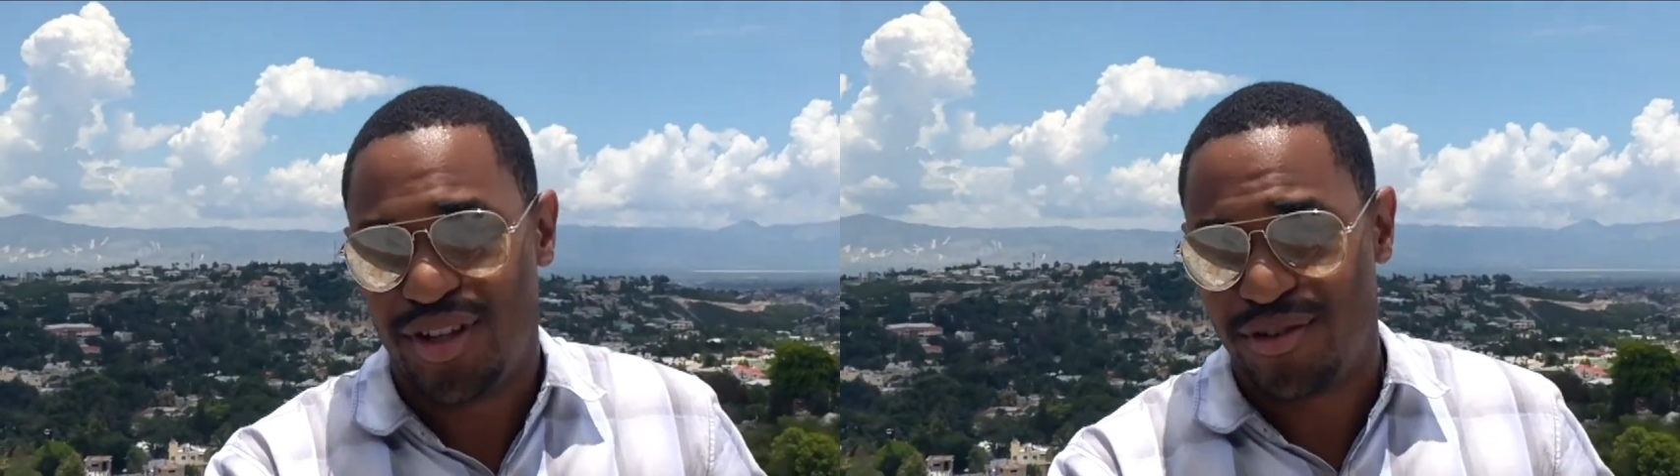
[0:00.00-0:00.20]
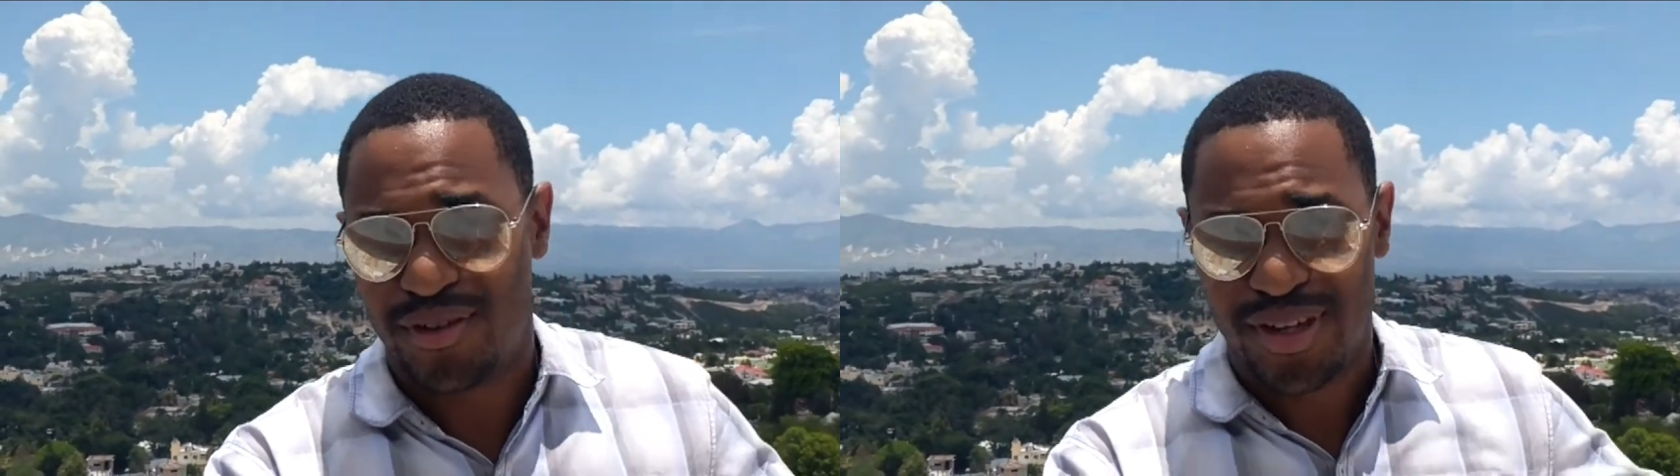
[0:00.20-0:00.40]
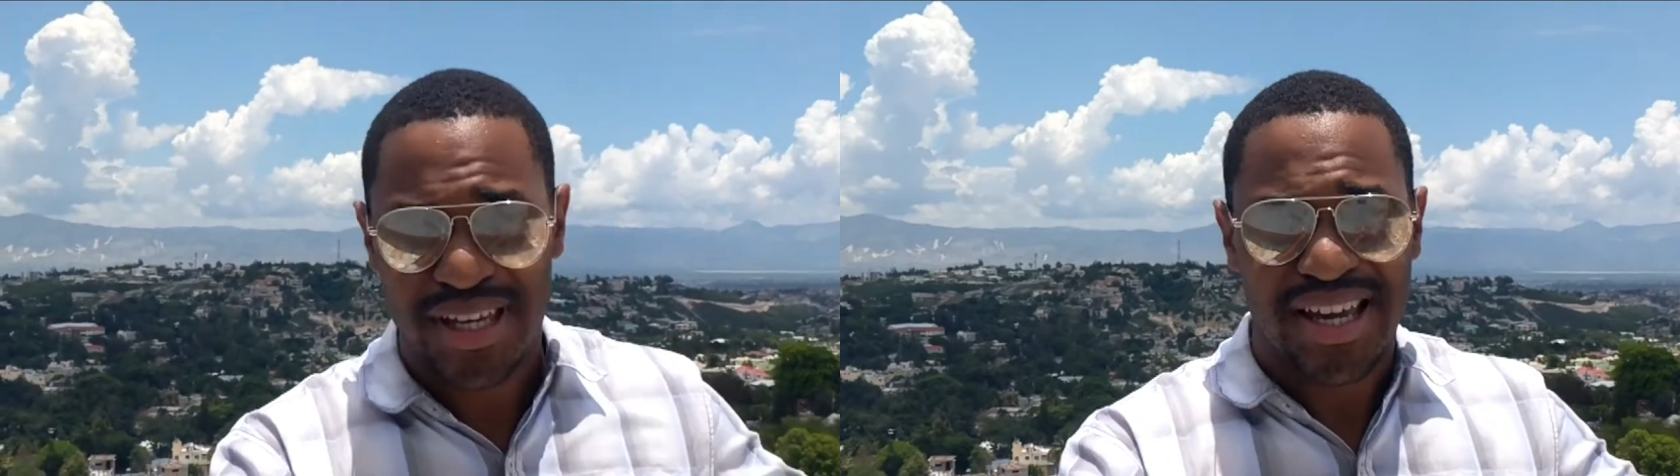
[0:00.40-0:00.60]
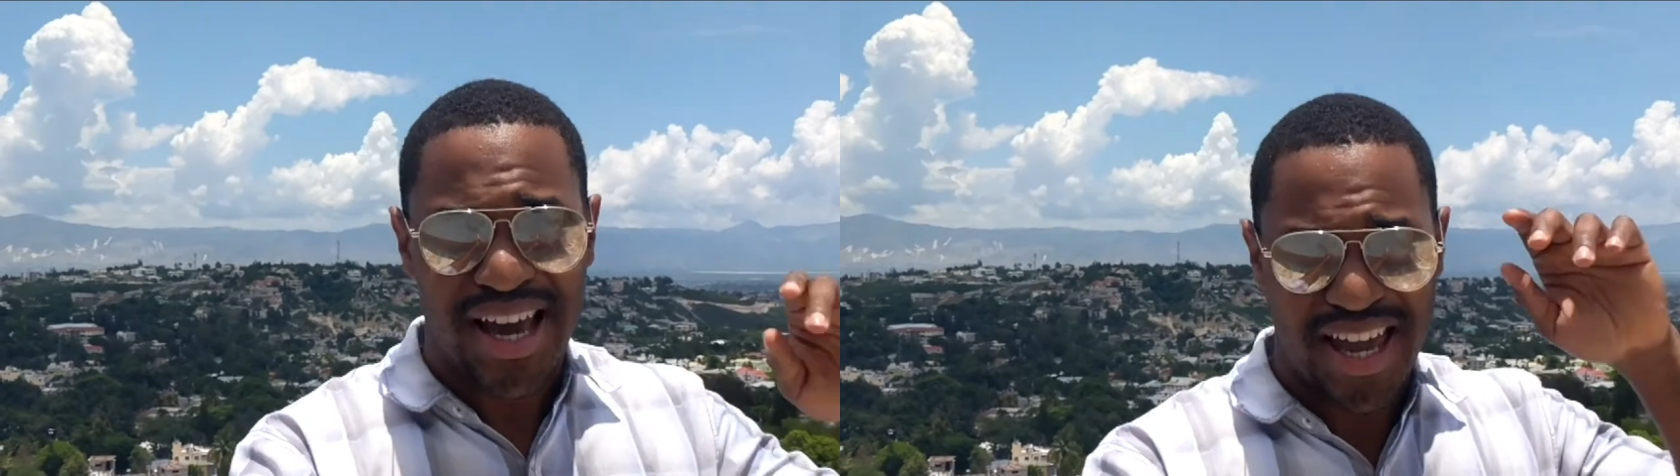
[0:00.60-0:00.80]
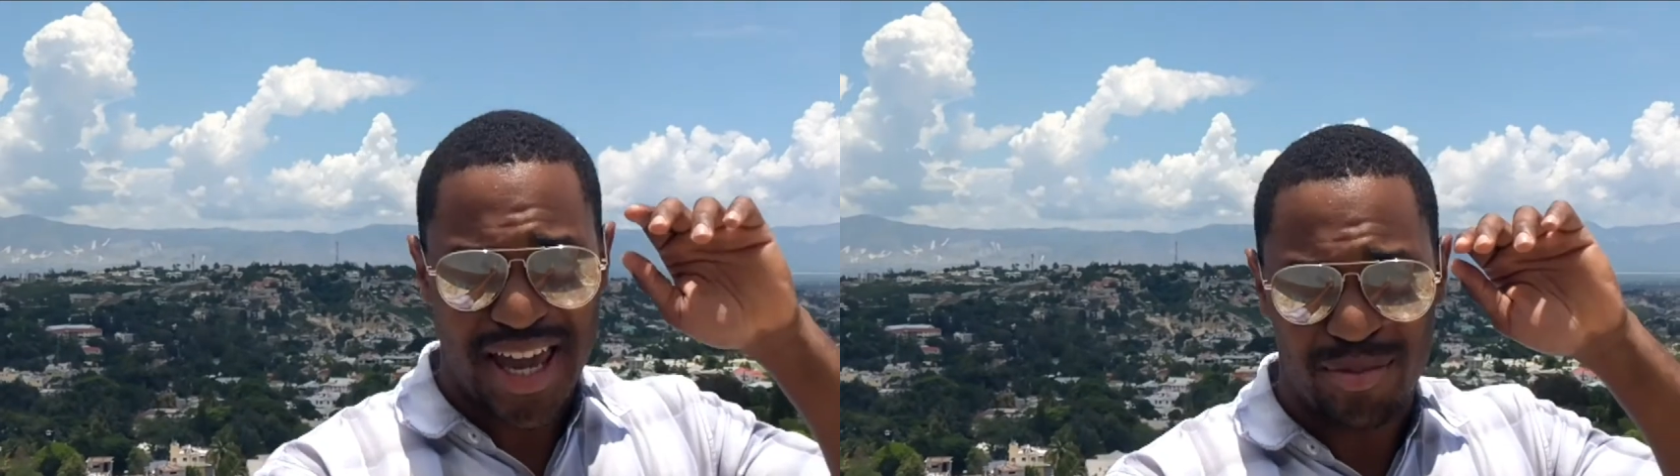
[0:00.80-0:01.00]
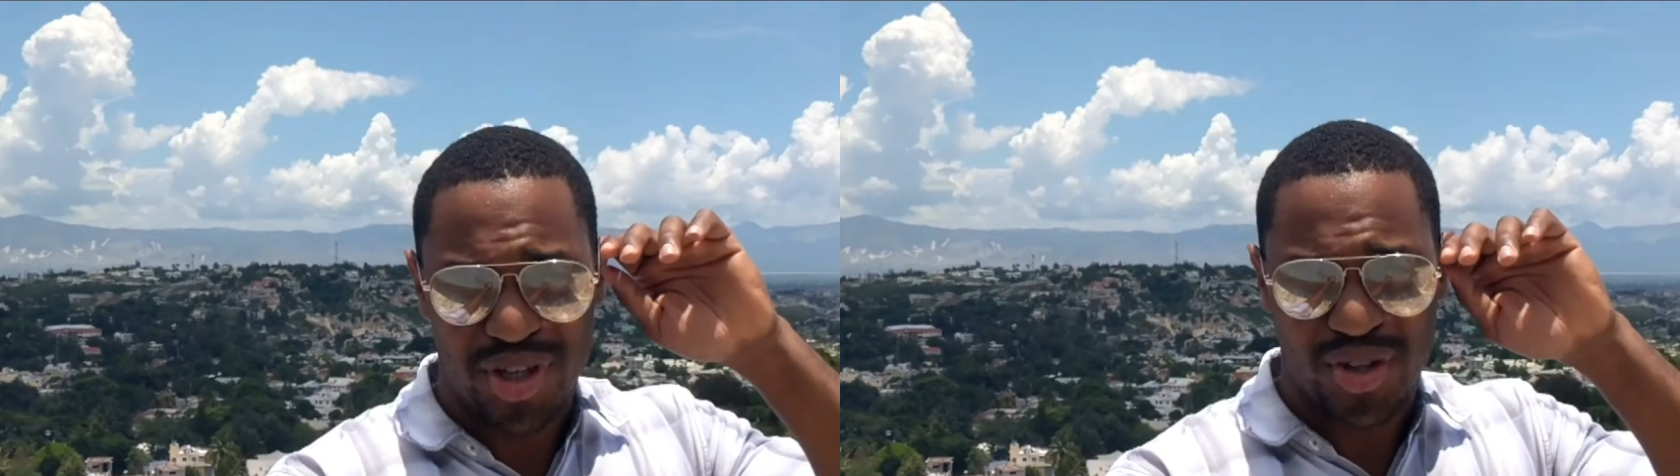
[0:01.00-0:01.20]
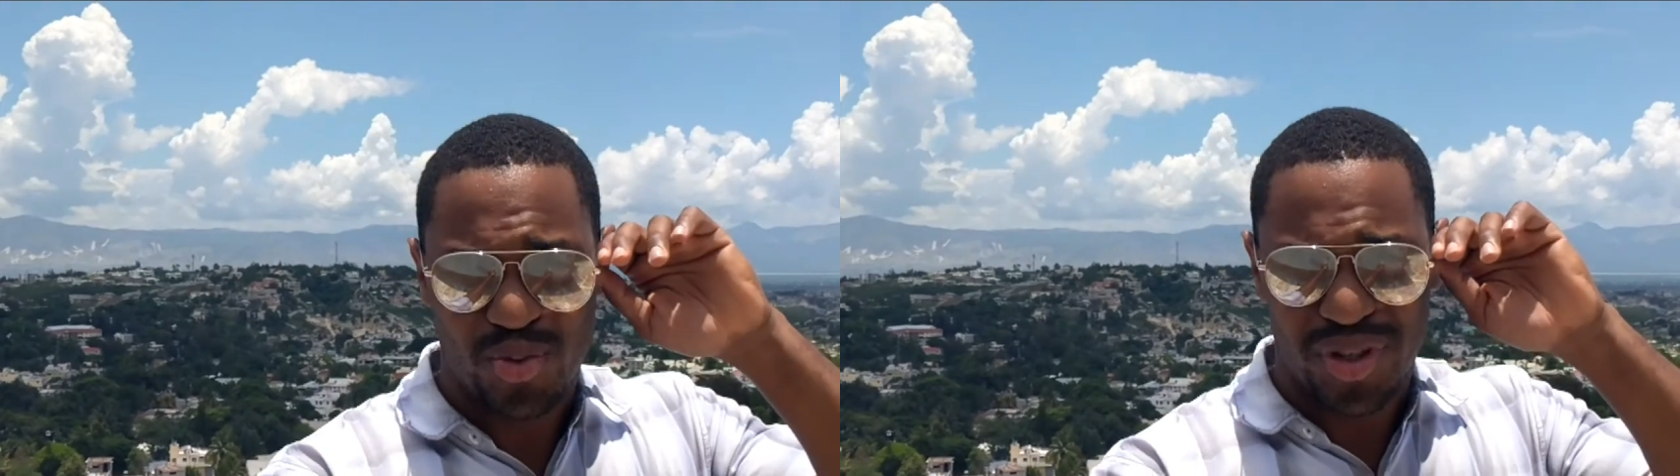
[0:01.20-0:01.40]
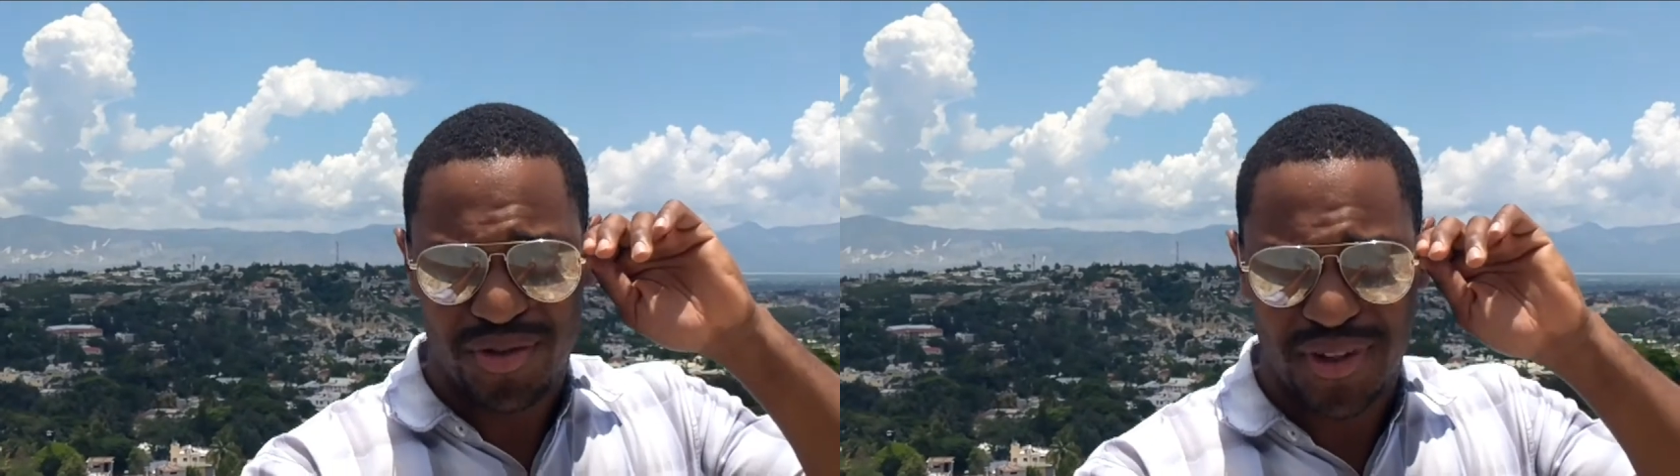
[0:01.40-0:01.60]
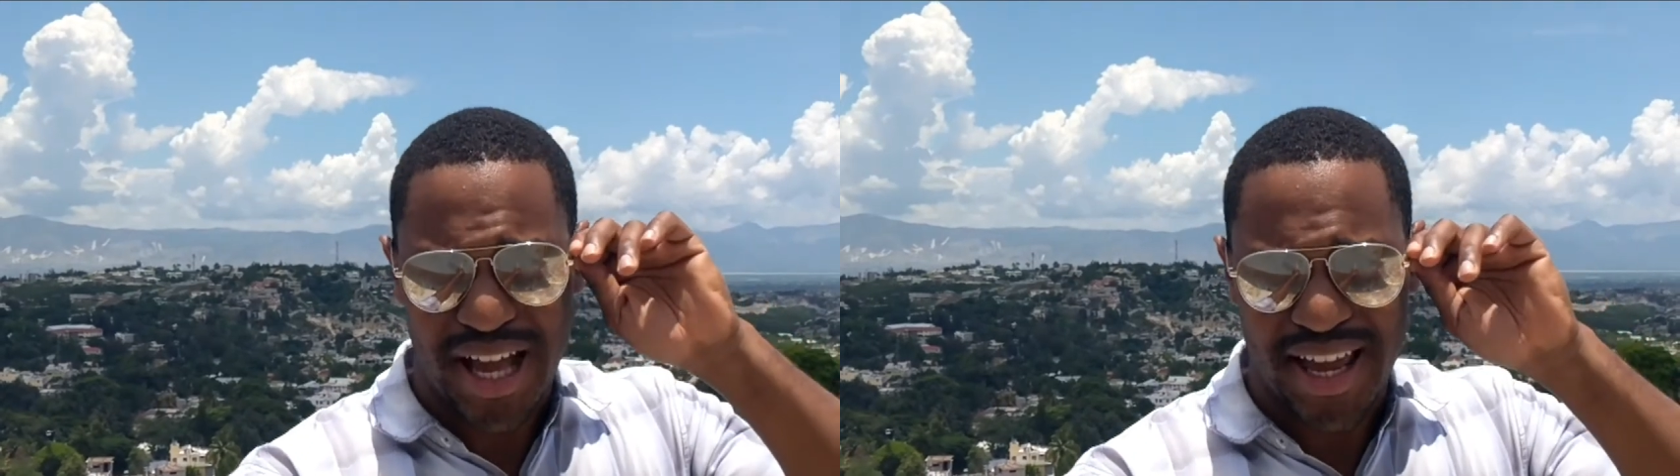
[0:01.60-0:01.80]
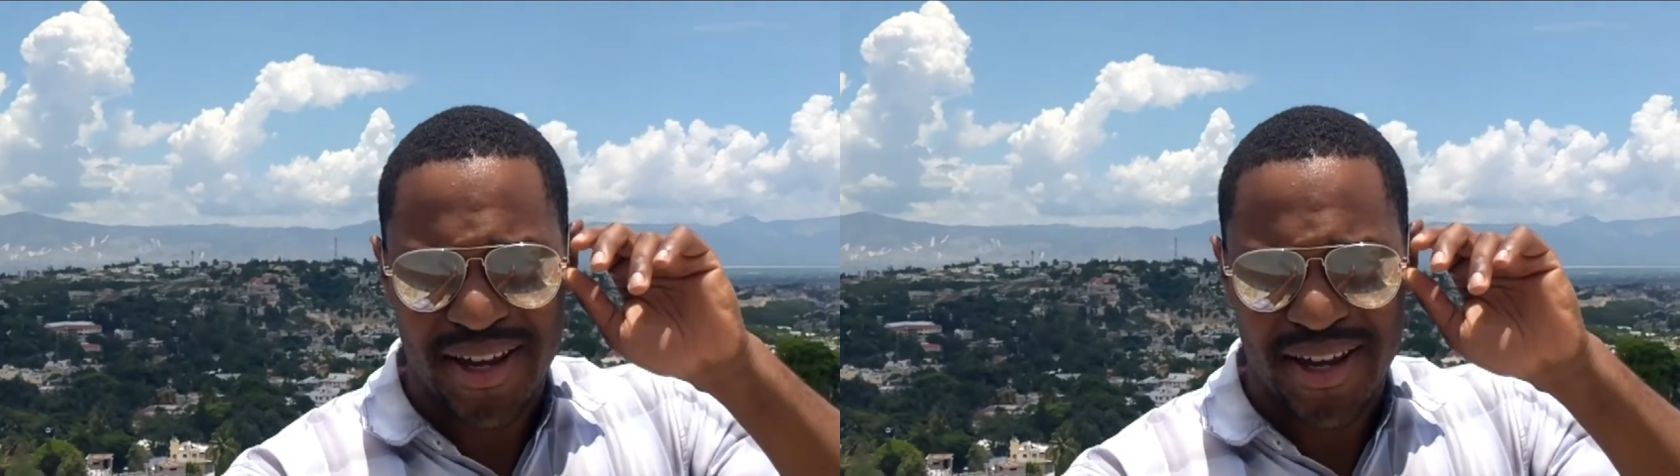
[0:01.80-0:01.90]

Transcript: if I am looking really fly.